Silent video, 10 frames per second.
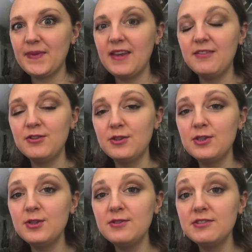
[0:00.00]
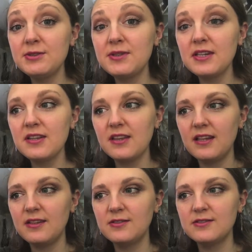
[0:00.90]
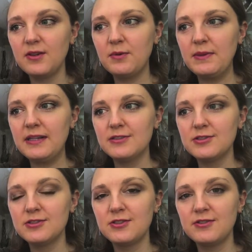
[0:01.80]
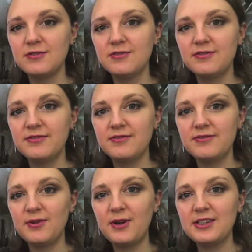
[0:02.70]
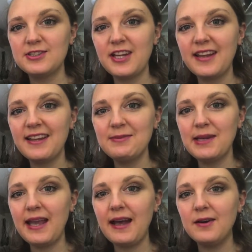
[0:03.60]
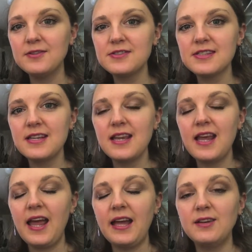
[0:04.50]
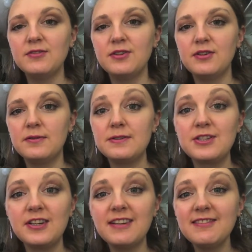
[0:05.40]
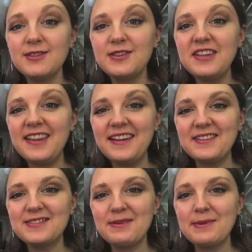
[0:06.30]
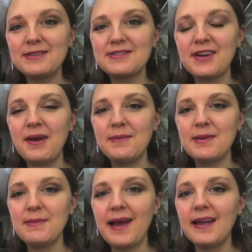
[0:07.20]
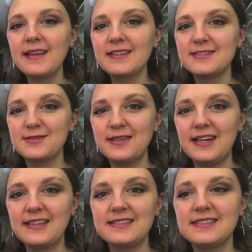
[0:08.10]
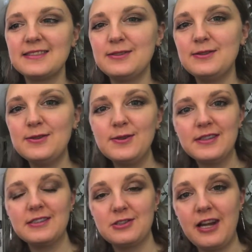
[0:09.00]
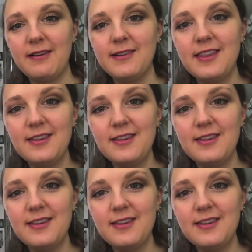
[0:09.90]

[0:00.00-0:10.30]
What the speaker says: If you're a new viewer, thank you so much for checking me out. And if you're a returning viewer, thank you so much for coming back. It's really nice to chat with